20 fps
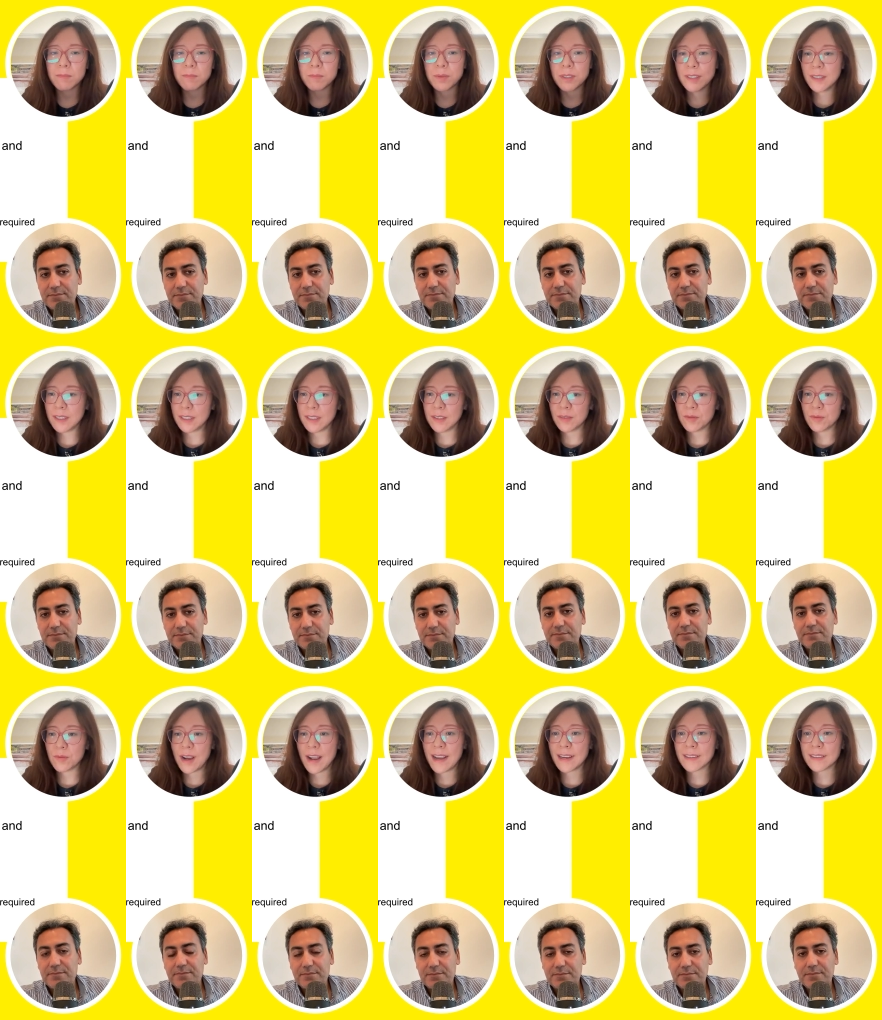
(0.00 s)
Speaker 1: put it as a
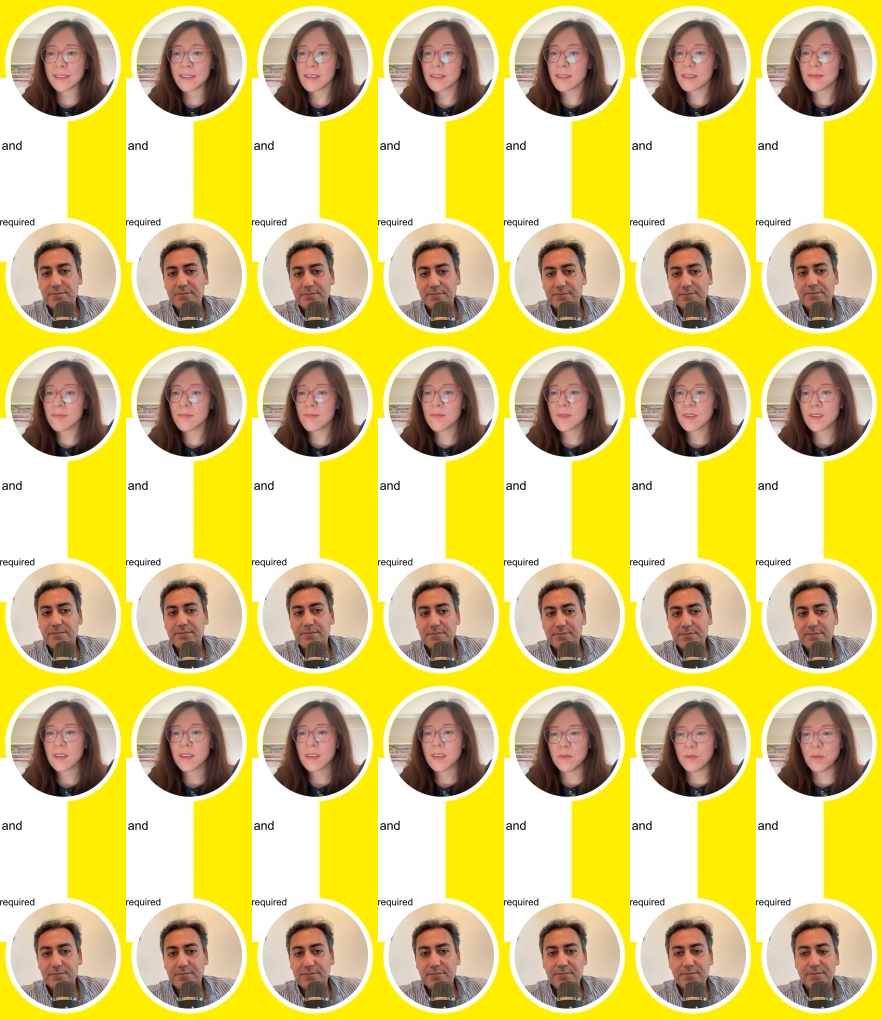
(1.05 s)
RAG system.
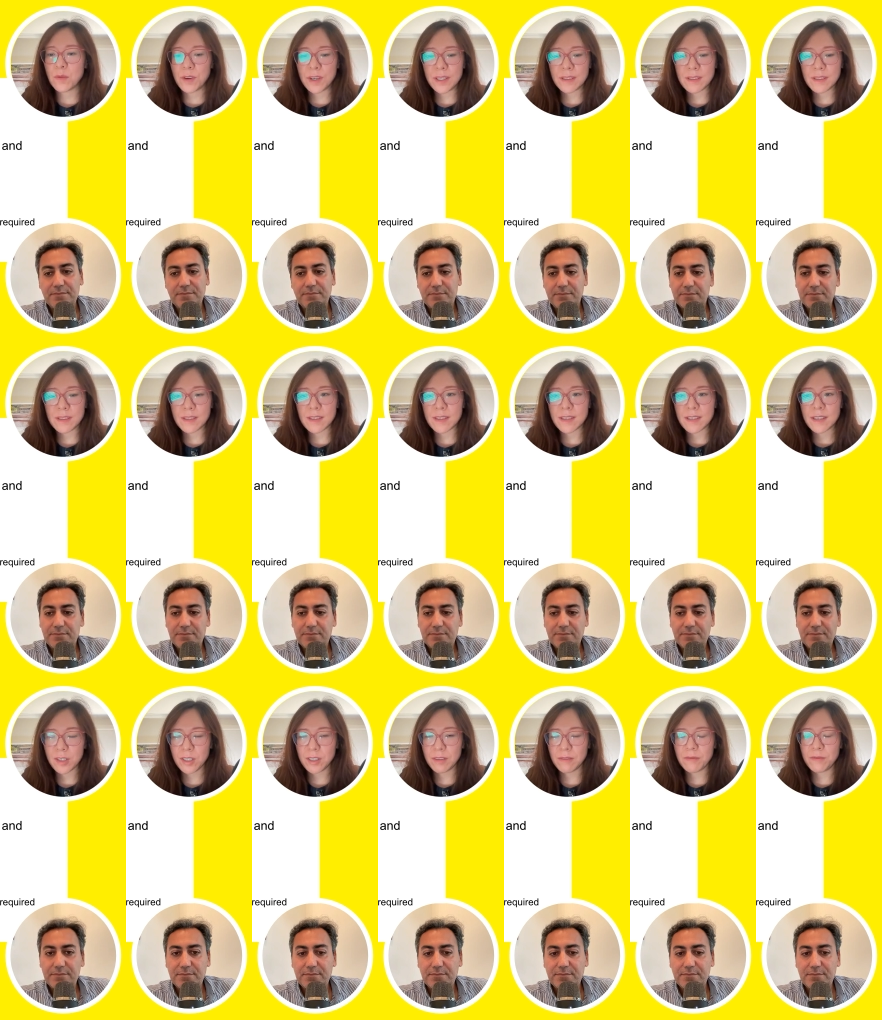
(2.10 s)
For instance, the
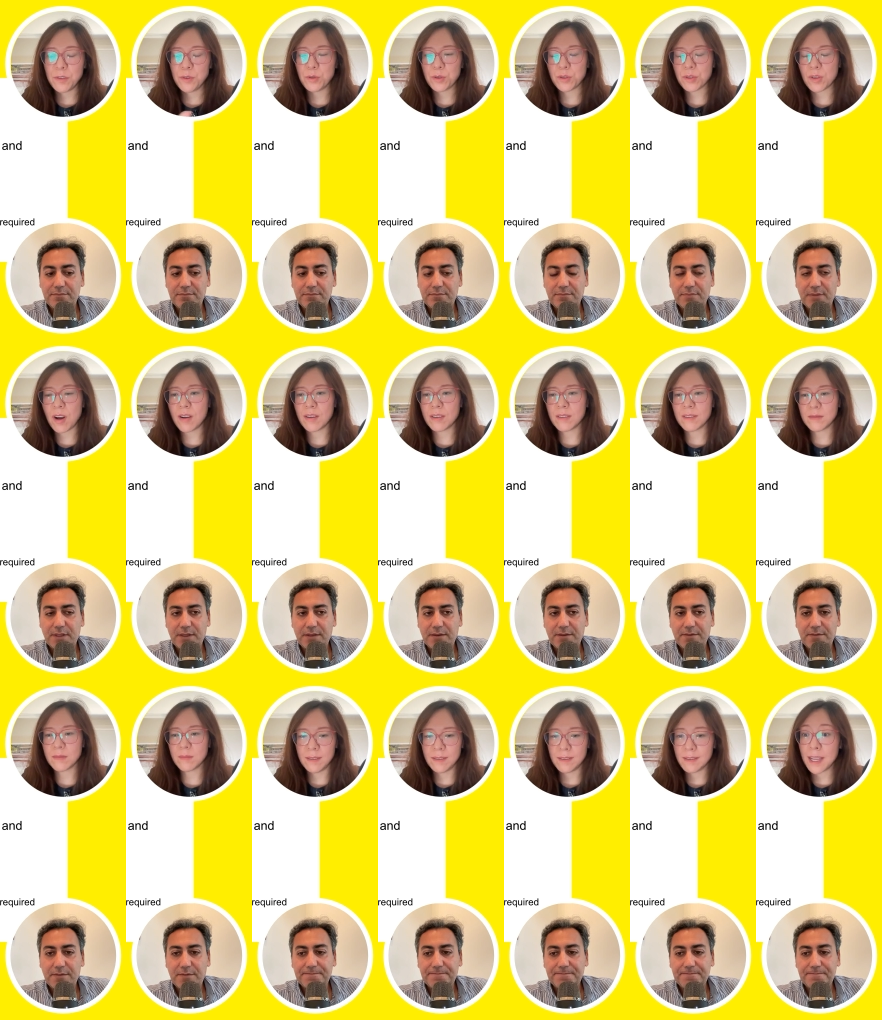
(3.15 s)
few shot
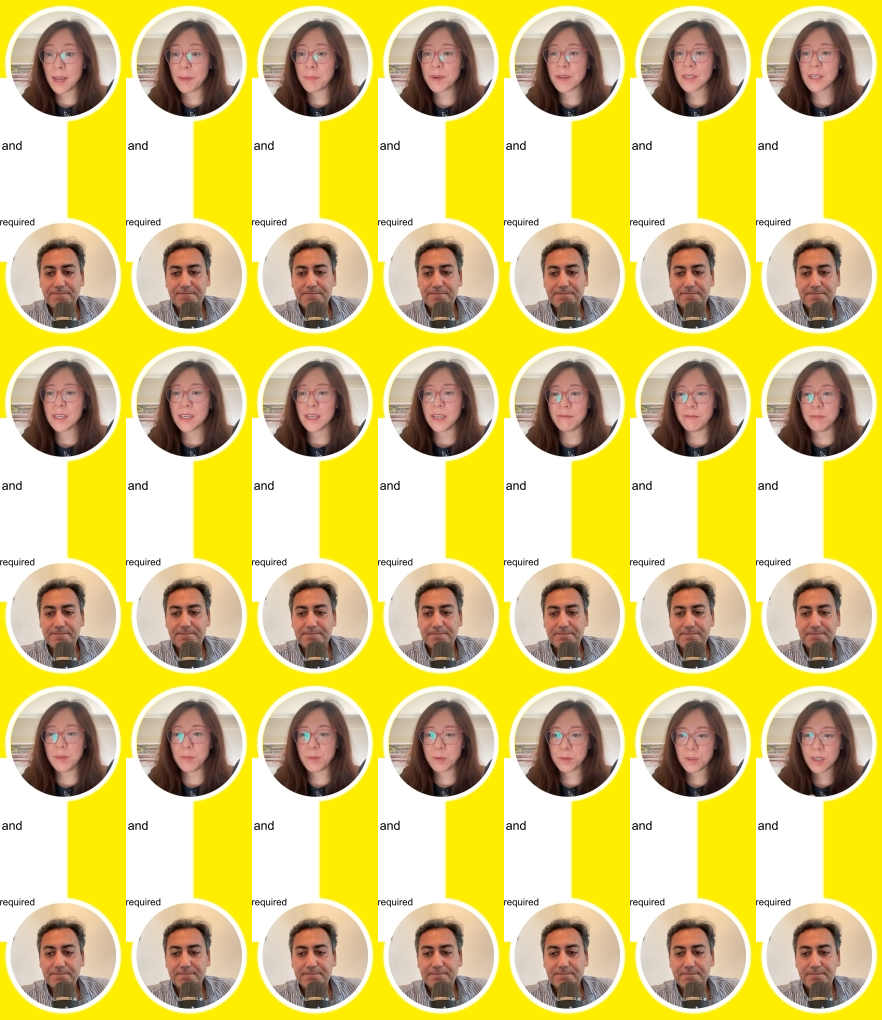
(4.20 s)
step. If people are
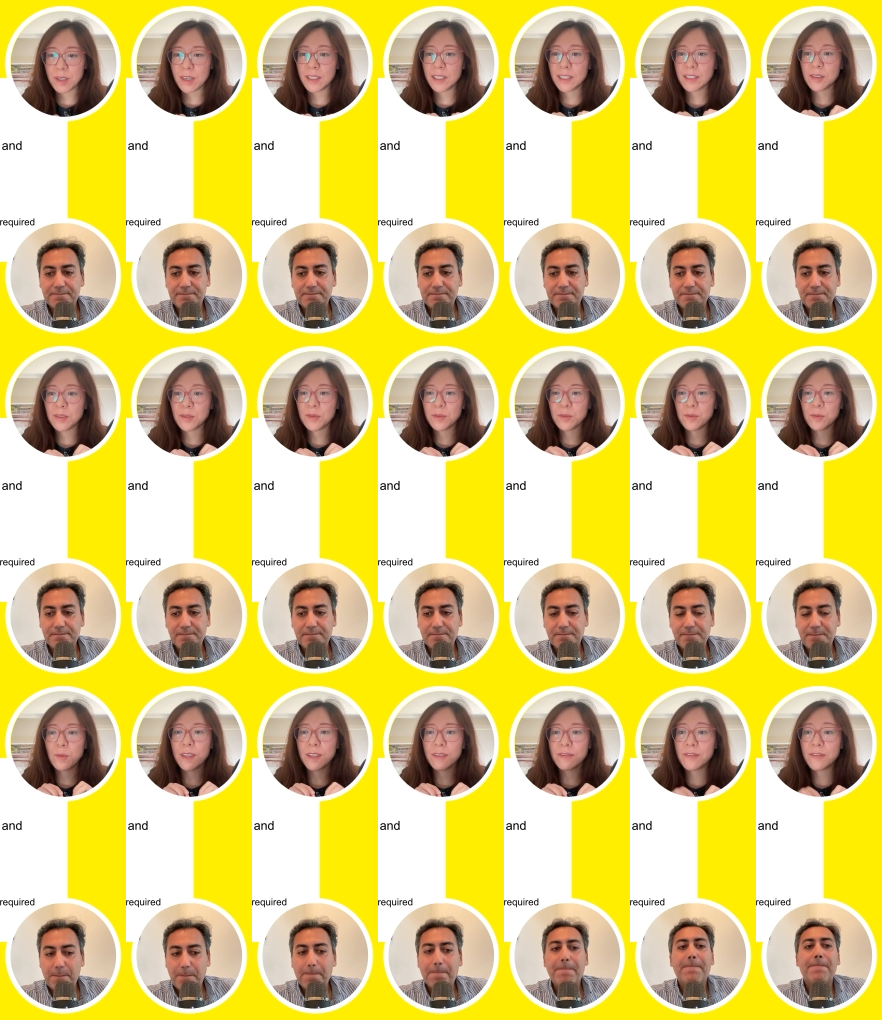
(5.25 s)
starting to want to
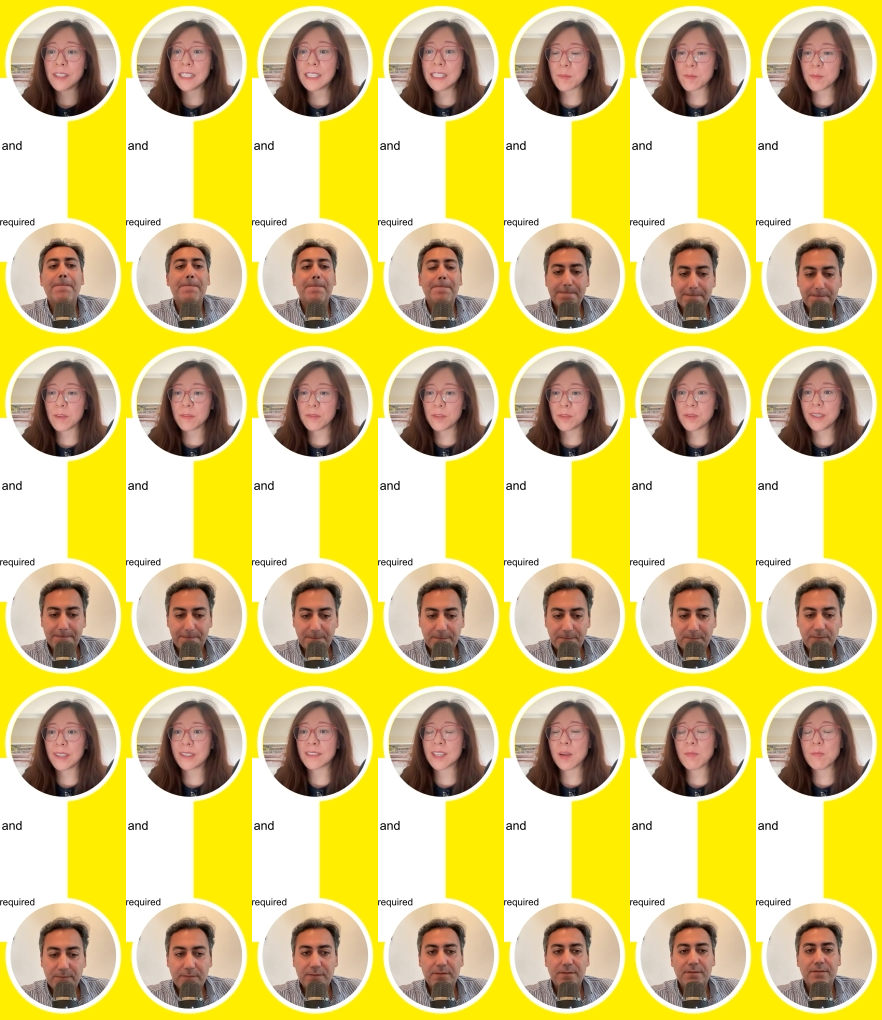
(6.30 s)
feed in a few
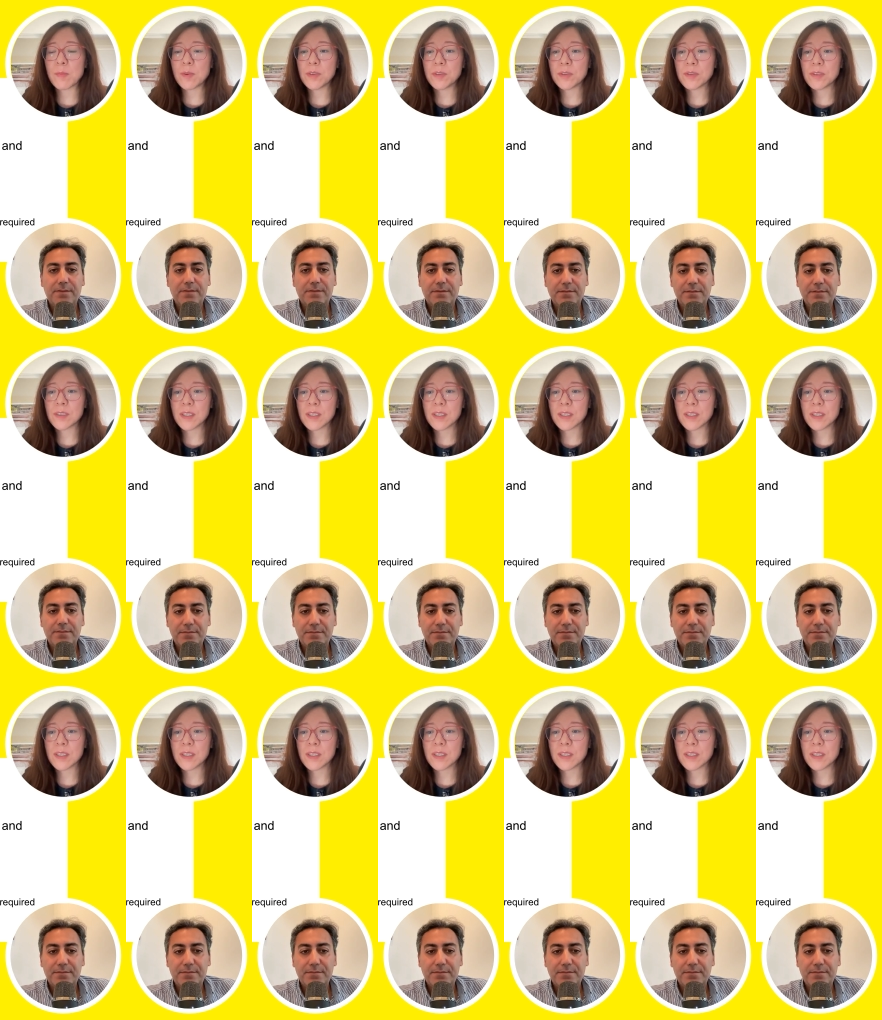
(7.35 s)
examples,